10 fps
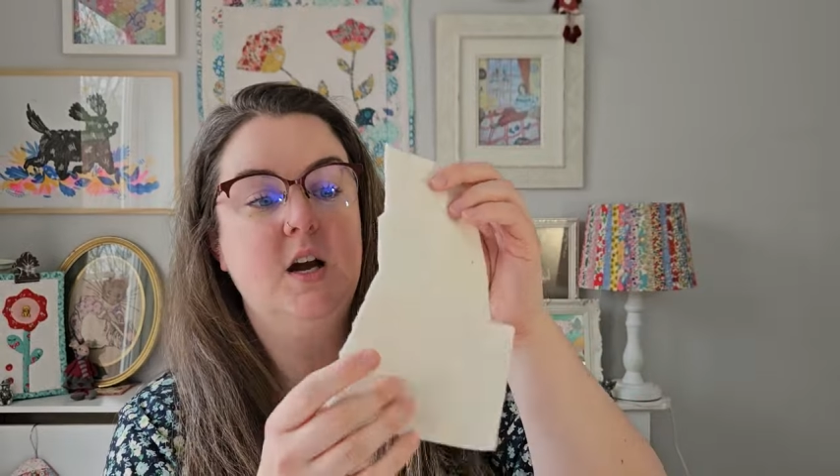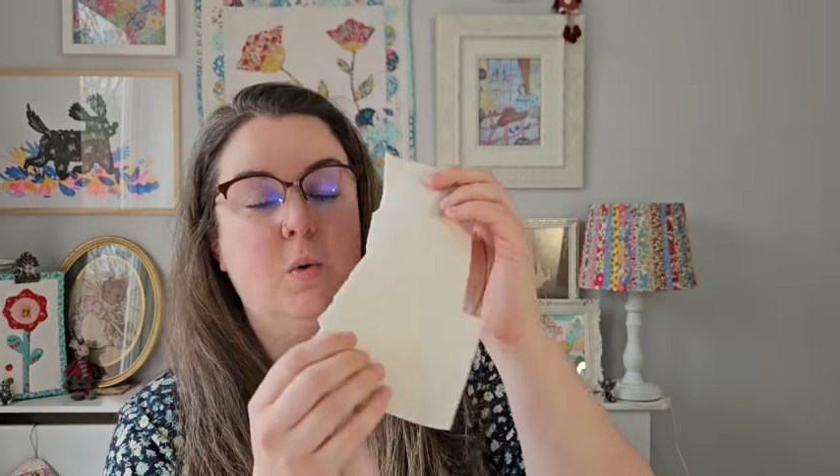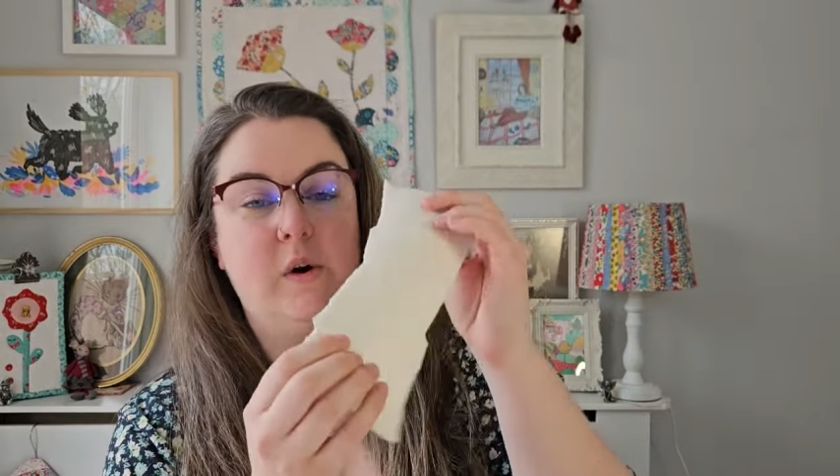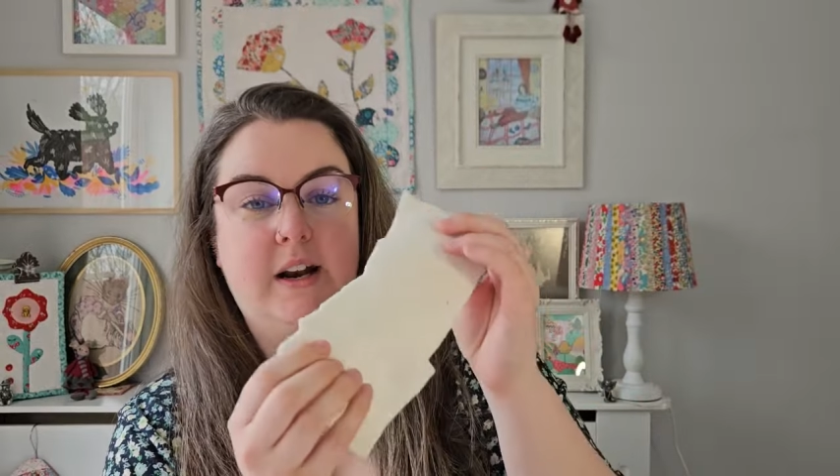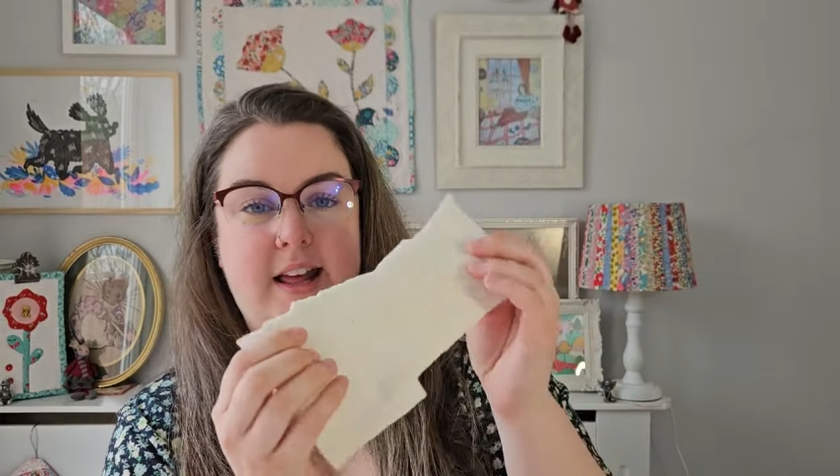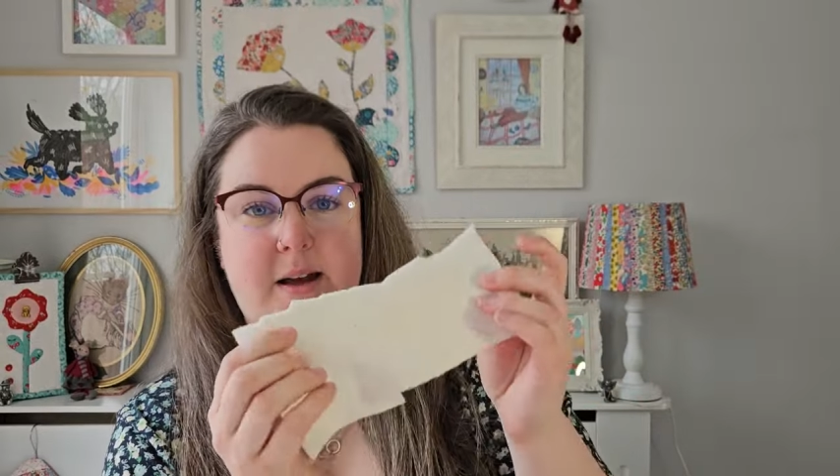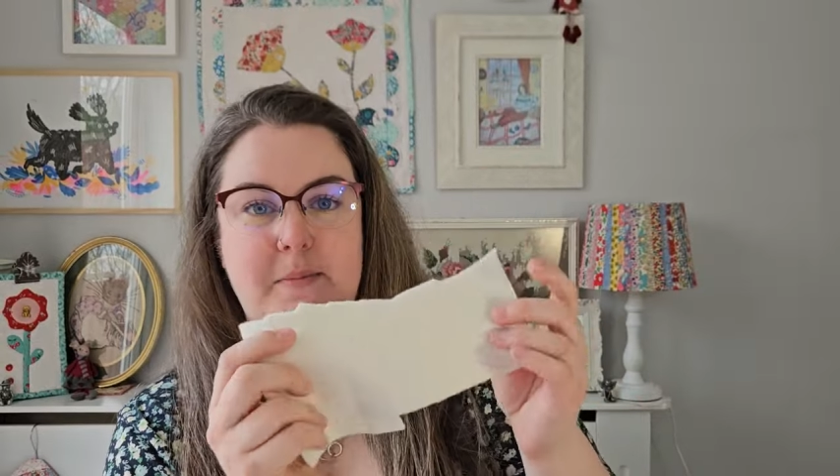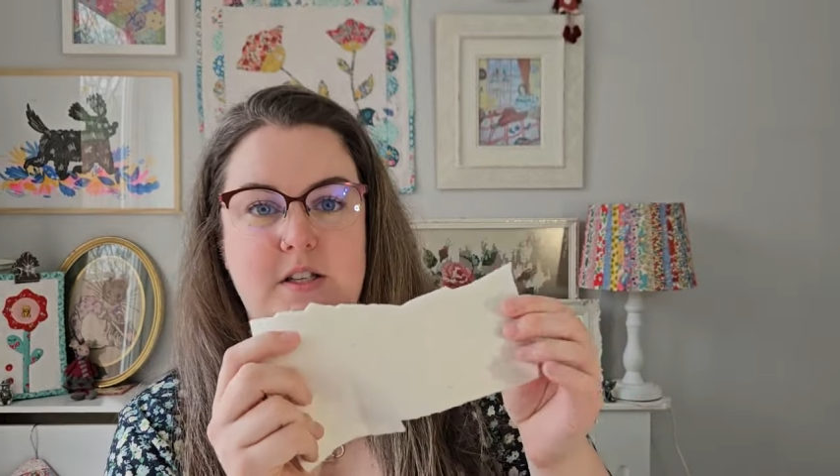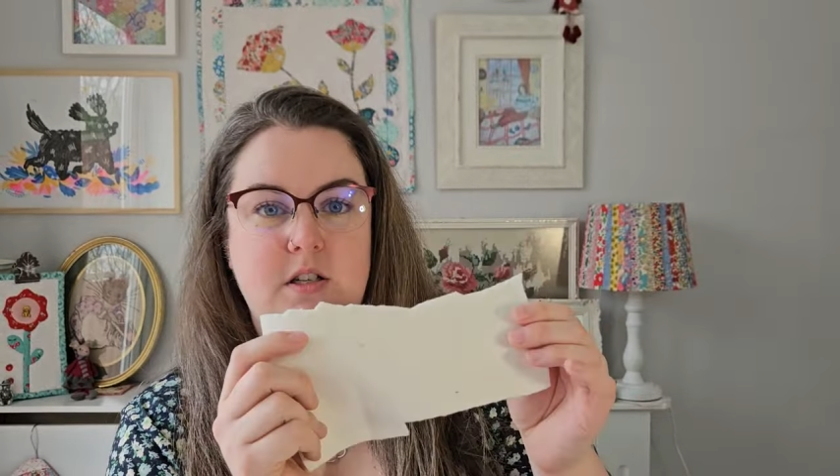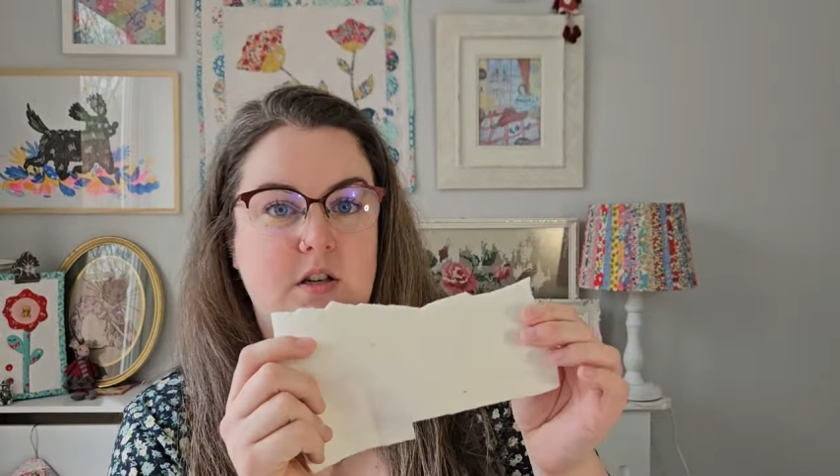will allow me
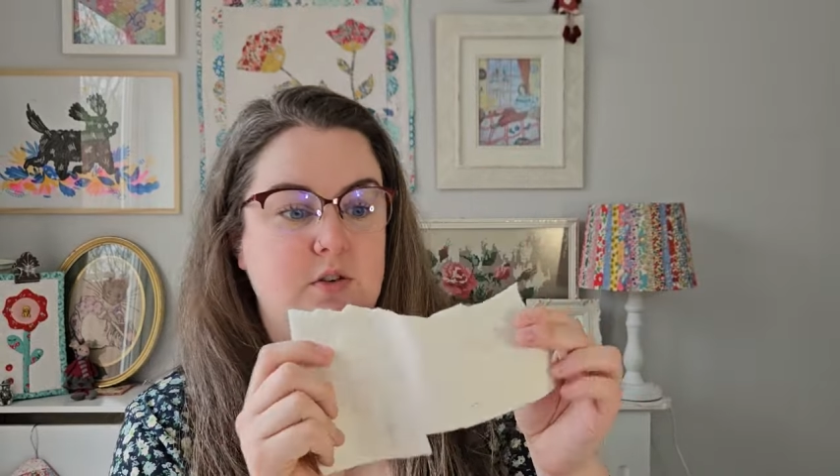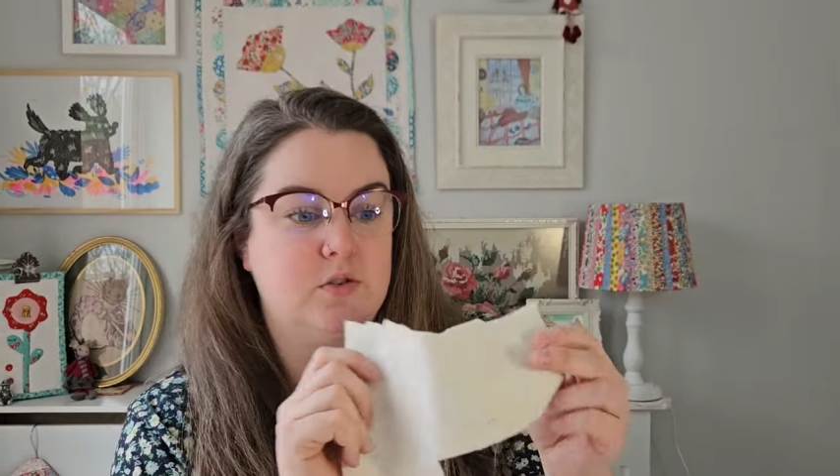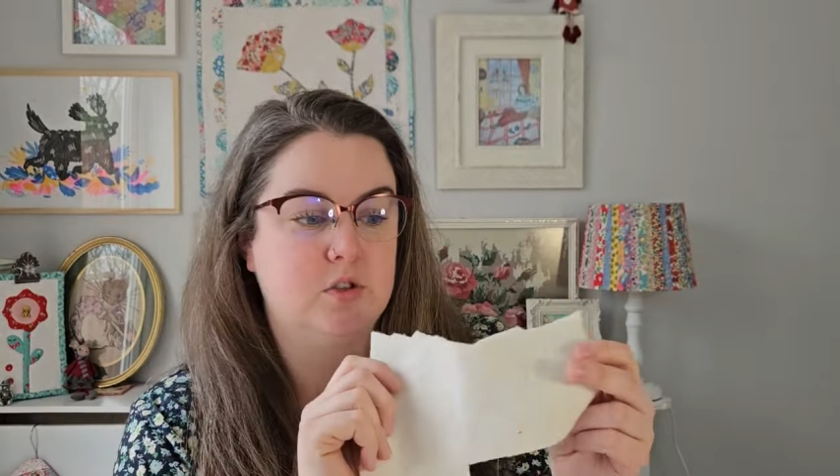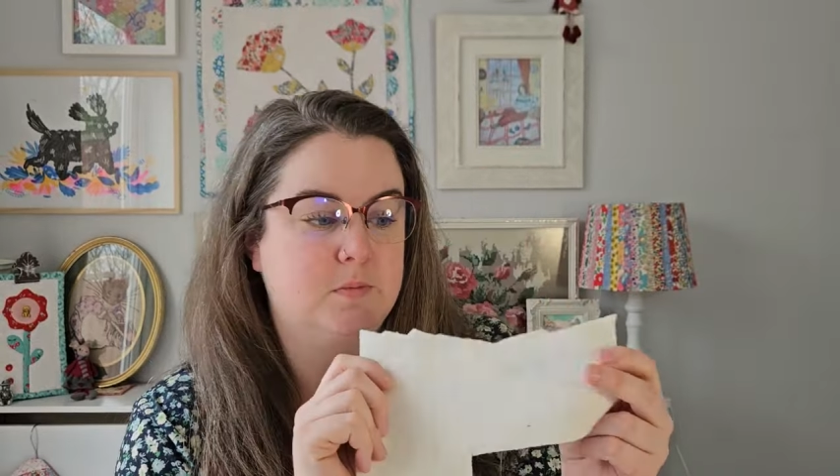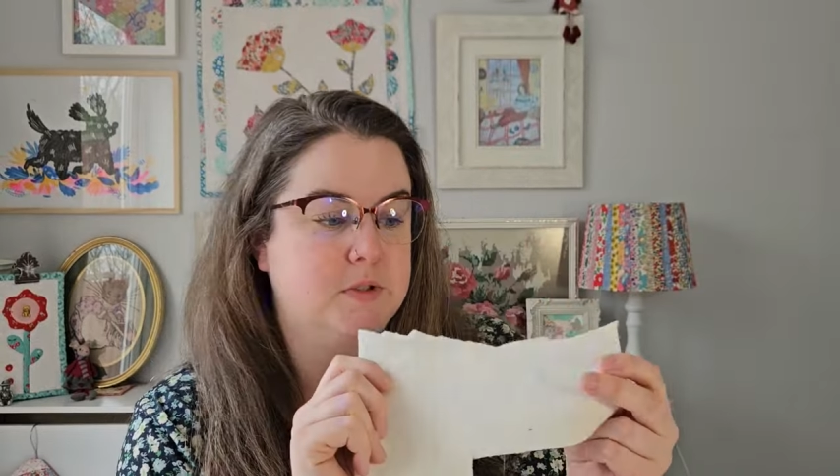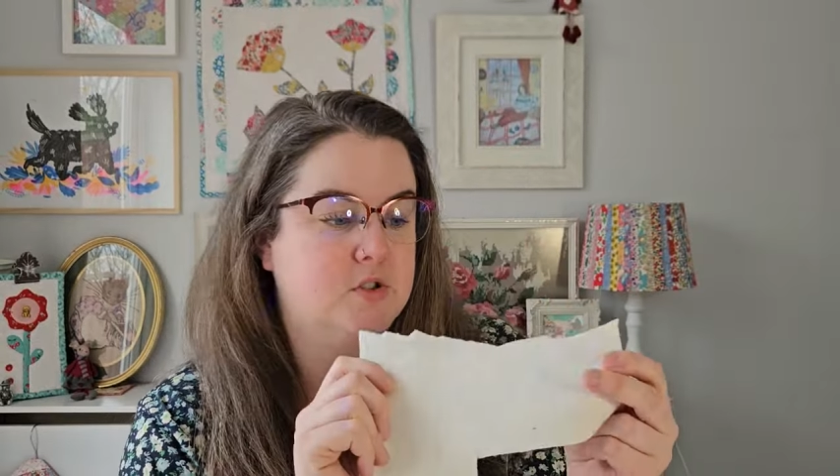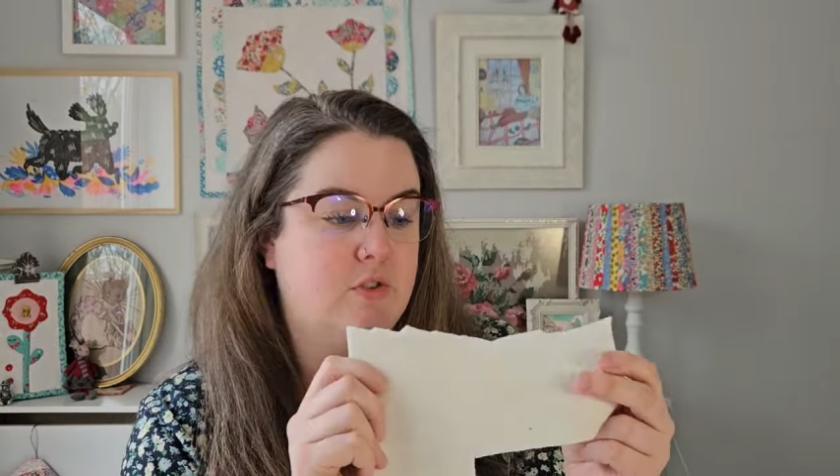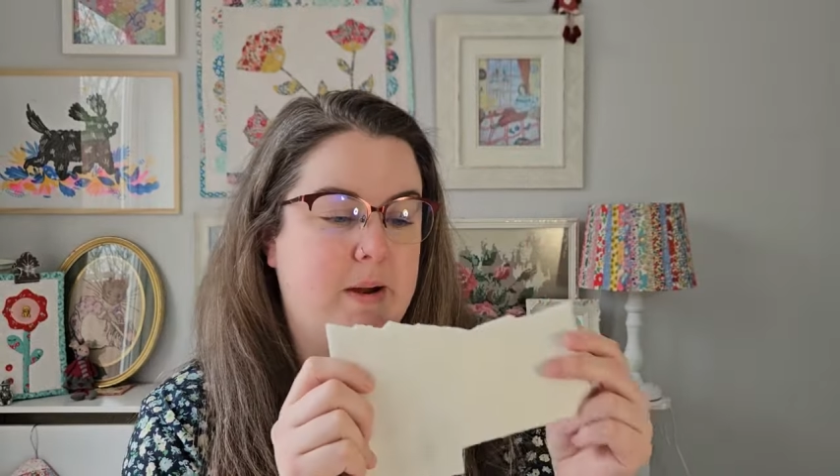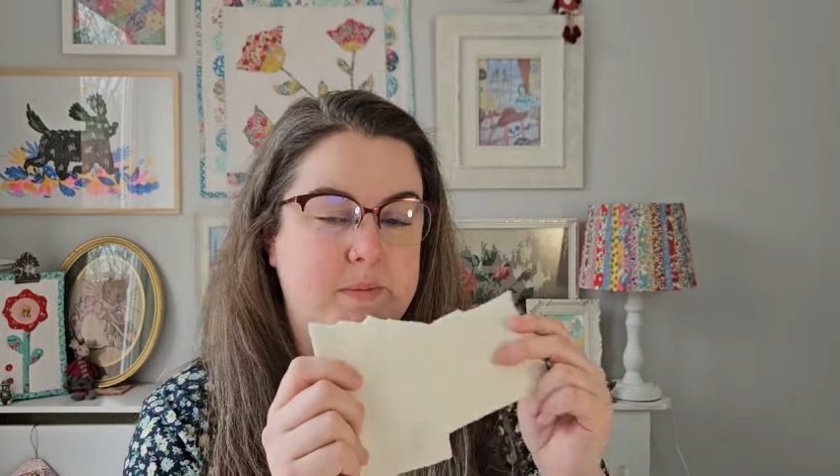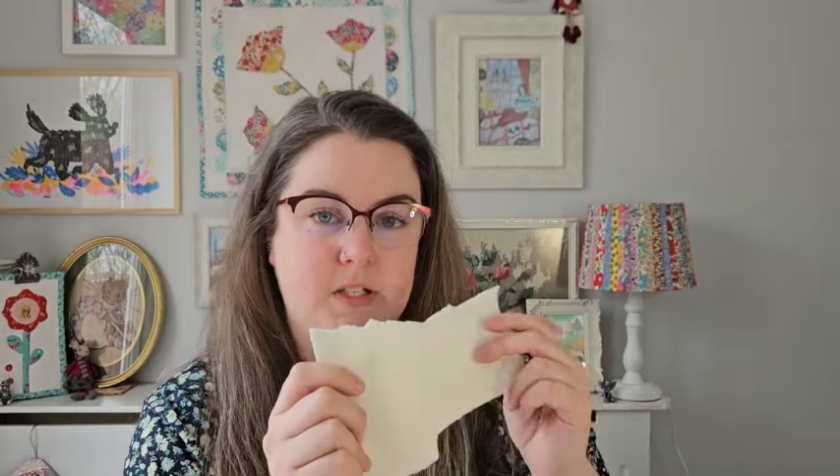to use up
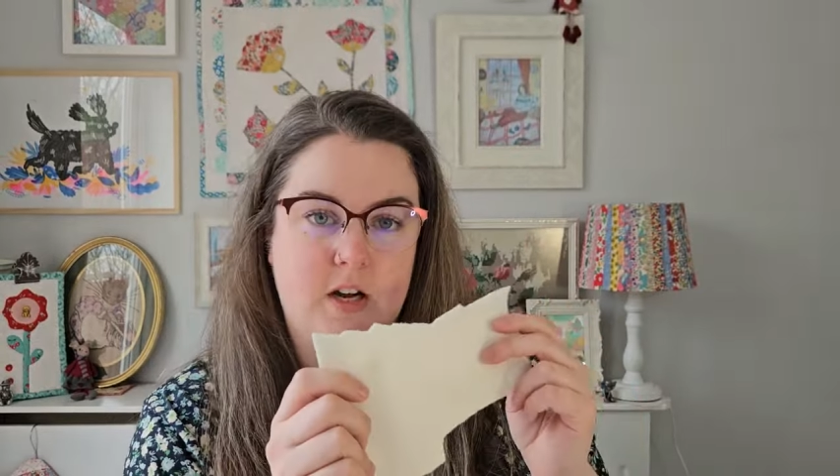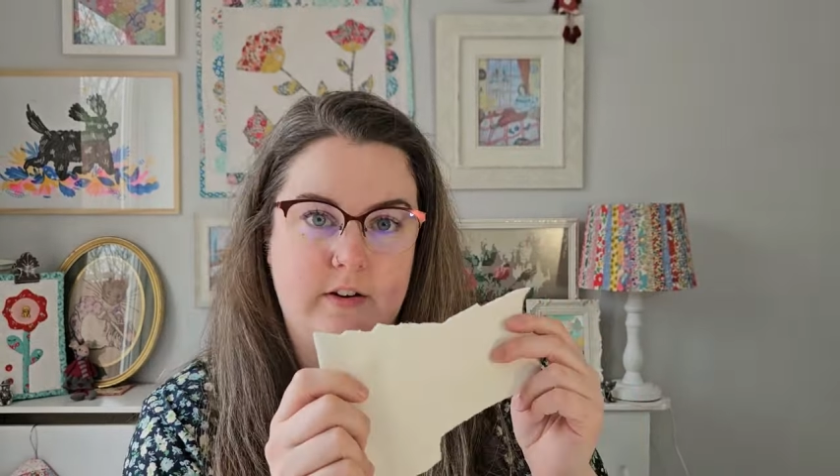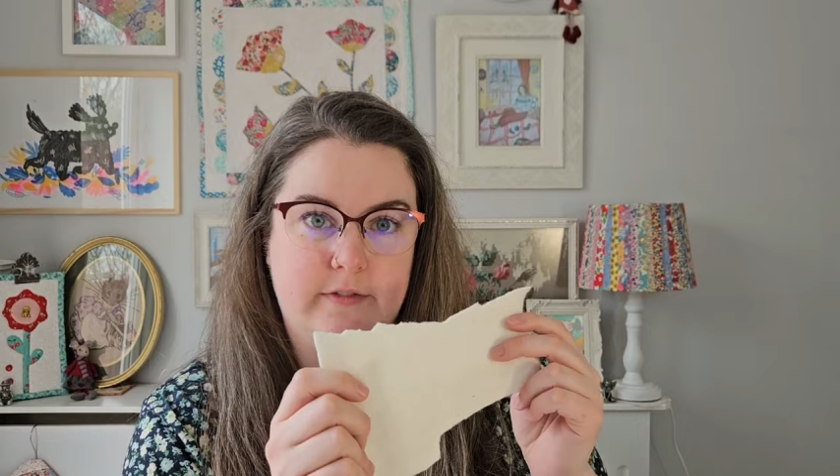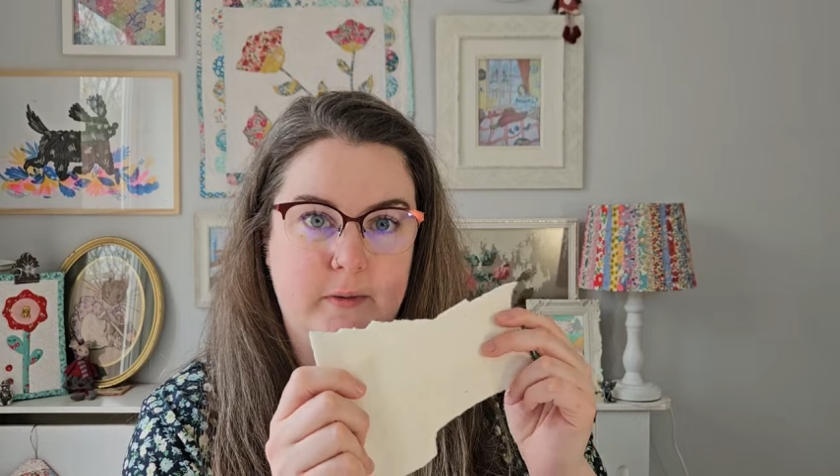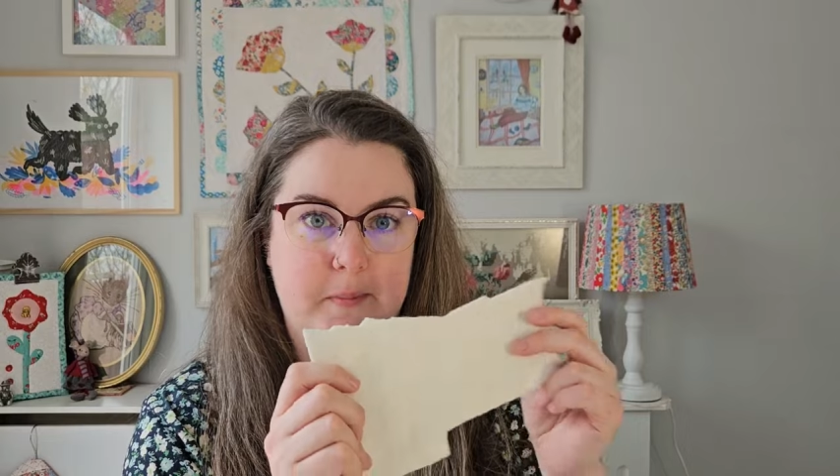scraps of